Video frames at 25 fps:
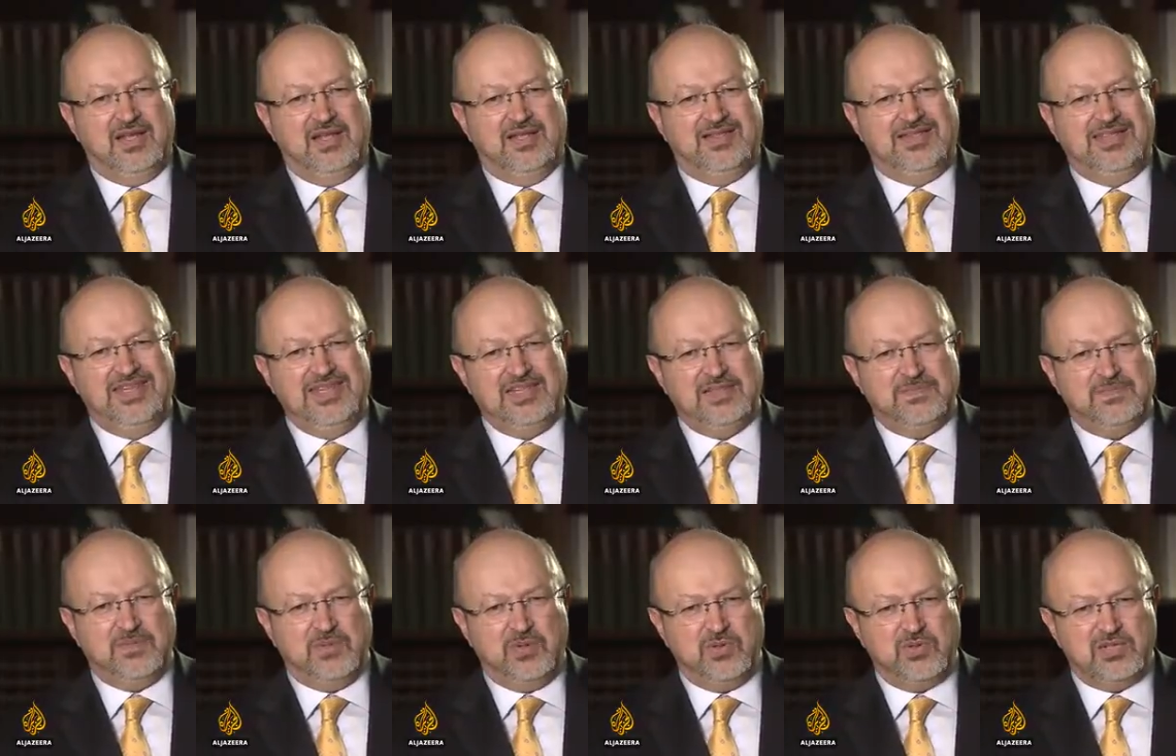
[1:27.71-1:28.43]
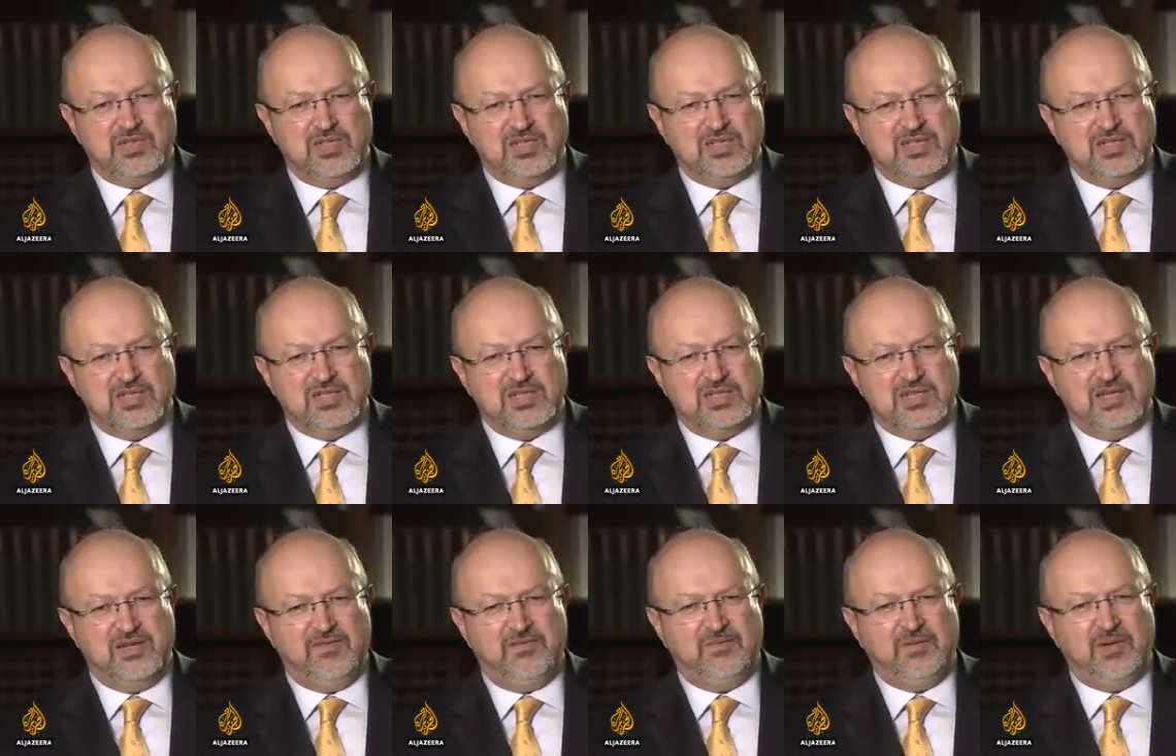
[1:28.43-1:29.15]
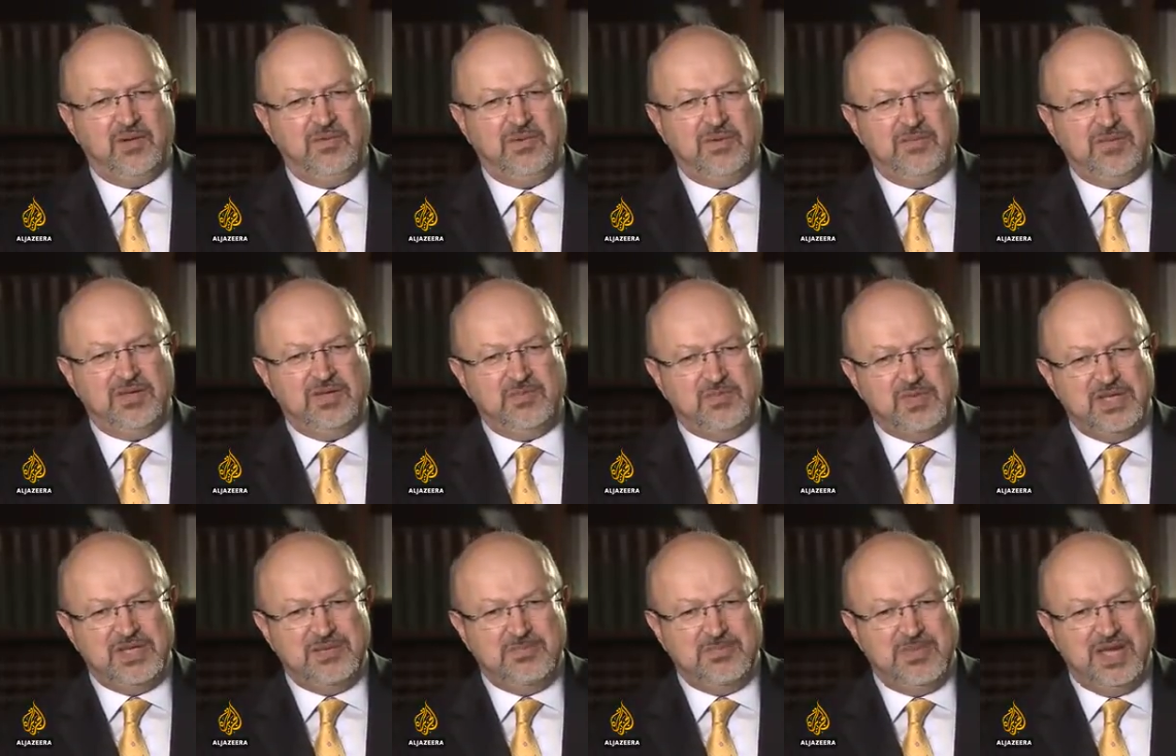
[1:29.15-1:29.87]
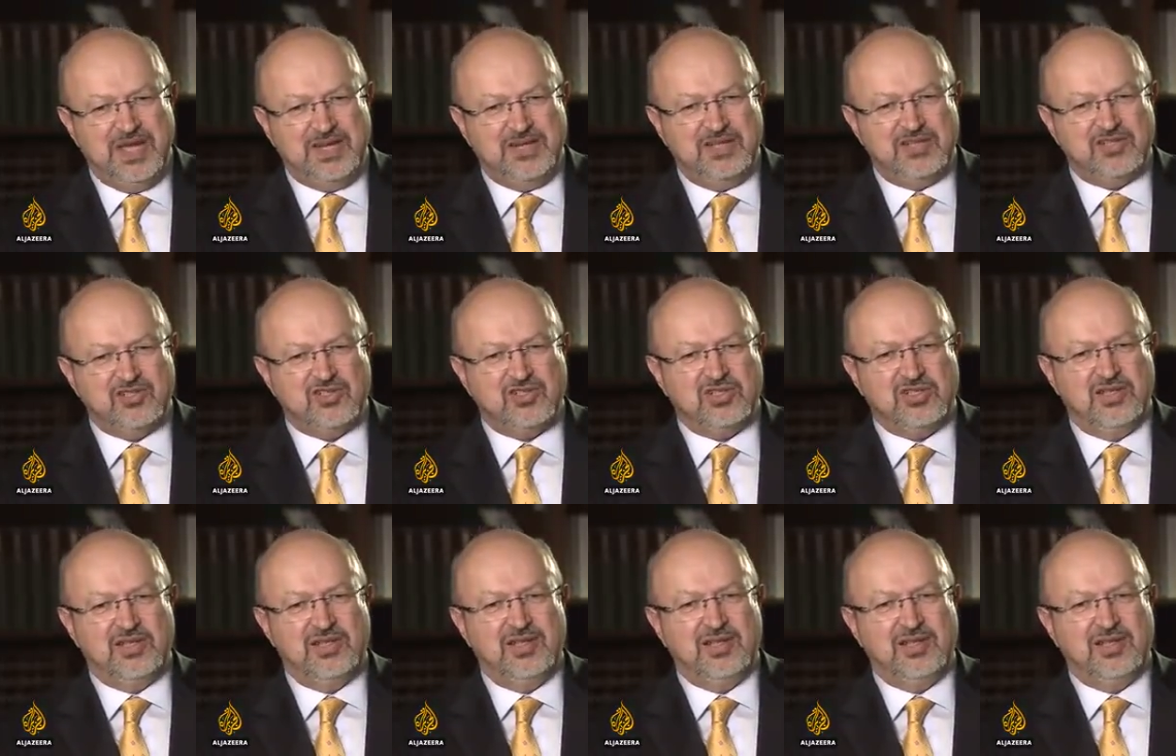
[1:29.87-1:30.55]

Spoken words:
These processes have probably been managed